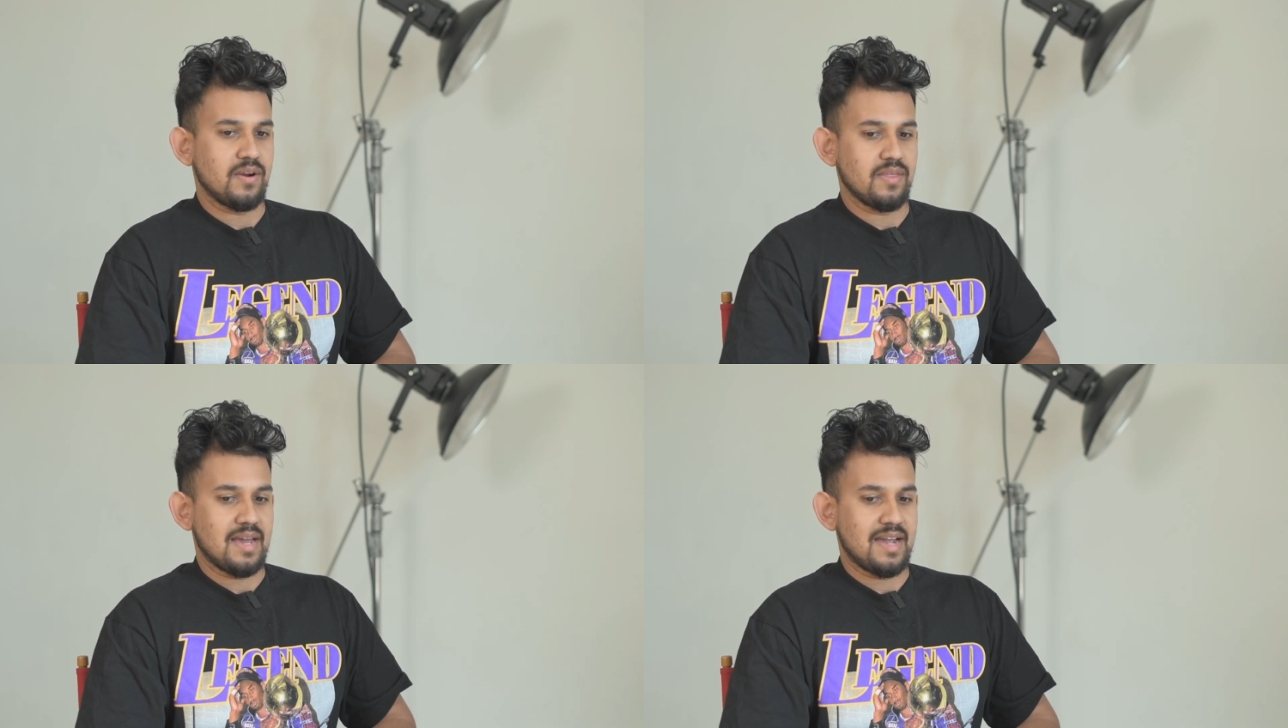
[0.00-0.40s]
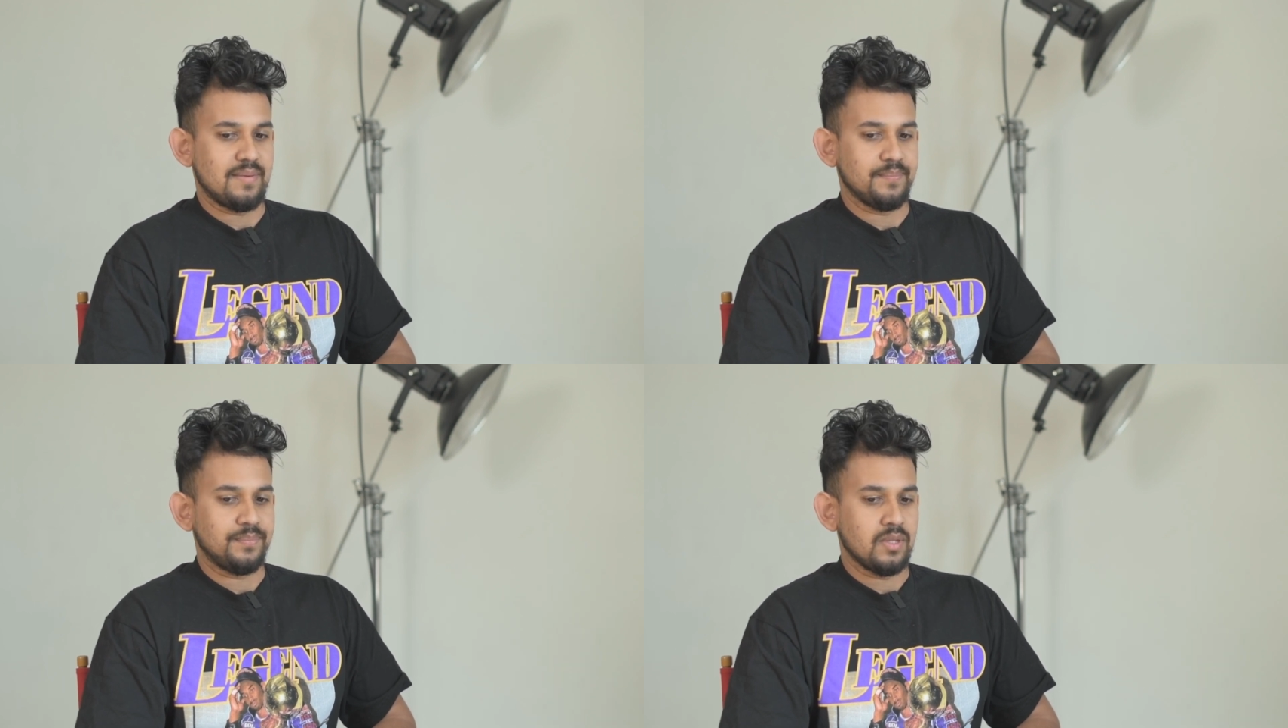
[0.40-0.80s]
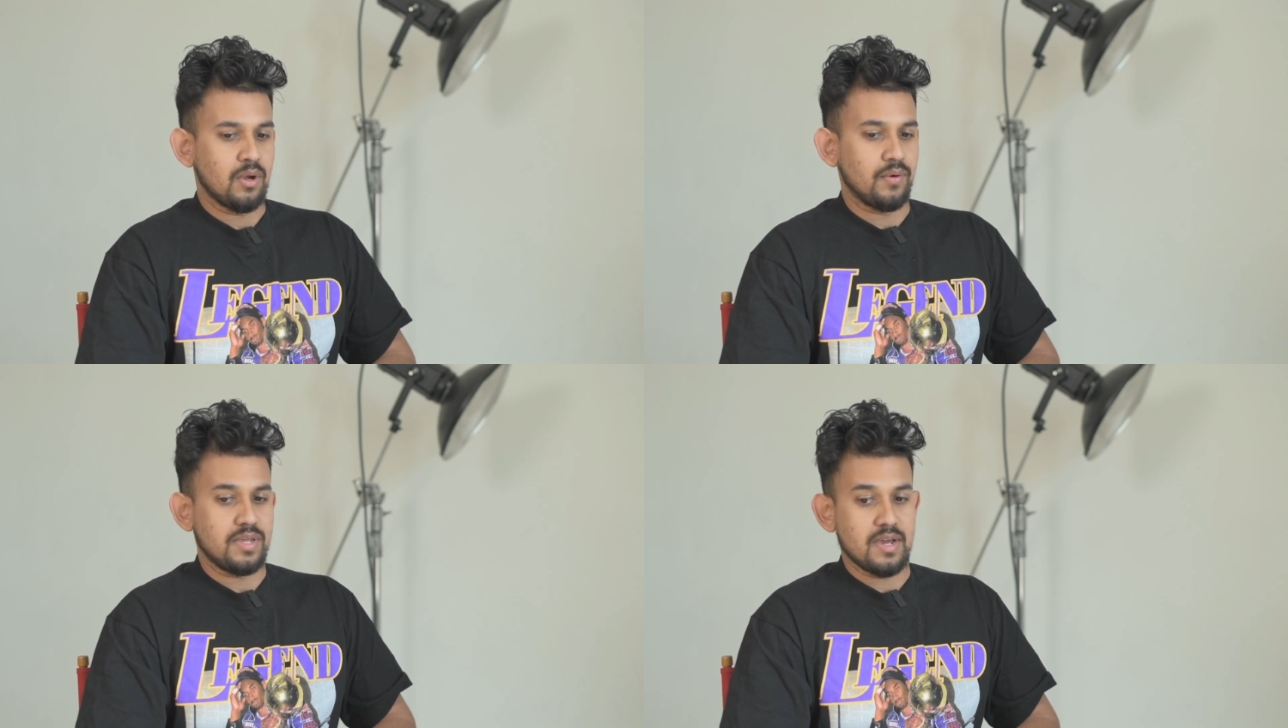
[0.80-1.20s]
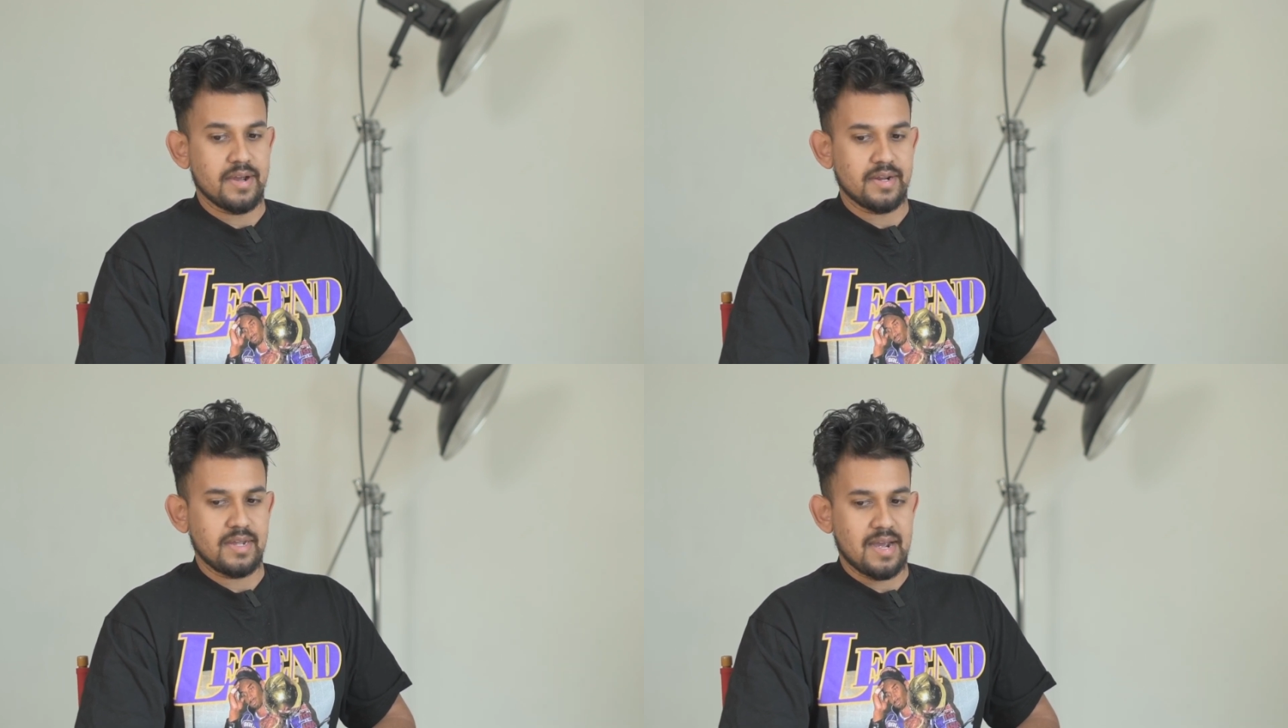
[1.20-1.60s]
that are
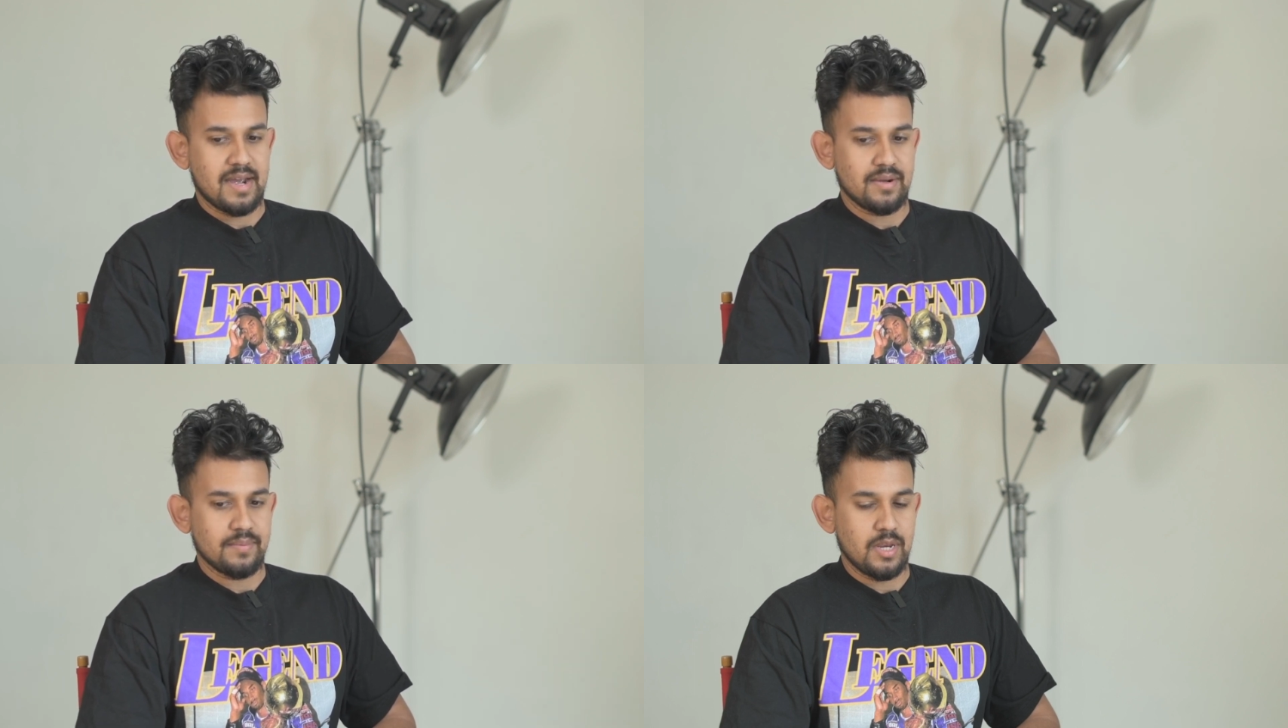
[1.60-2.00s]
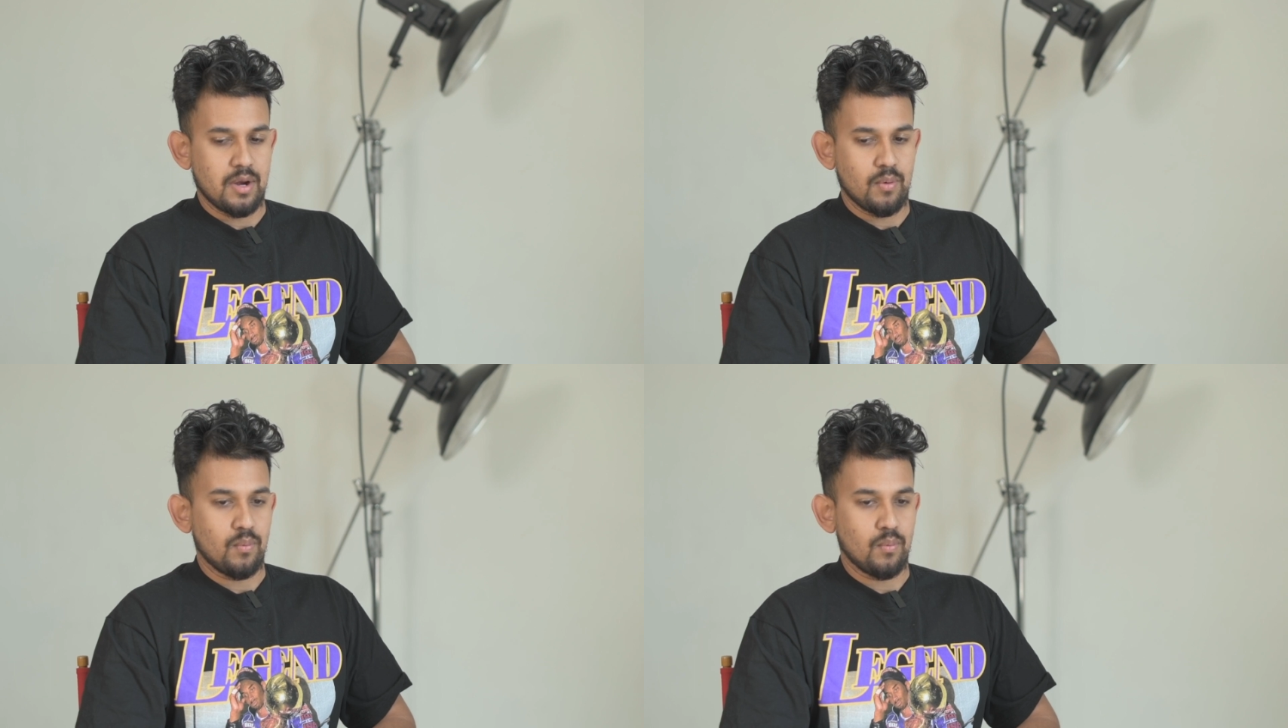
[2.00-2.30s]
young, you know,